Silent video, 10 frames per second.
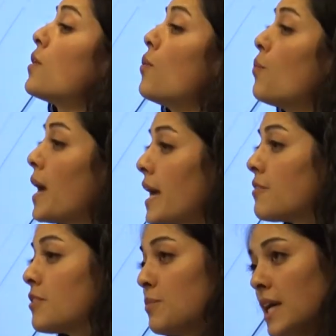away
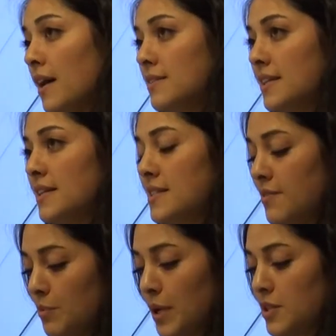from the ugliness
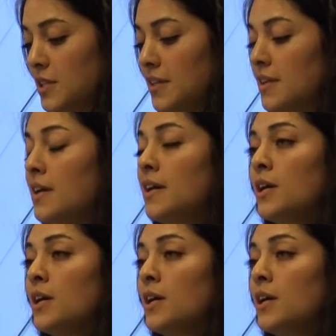of oppression,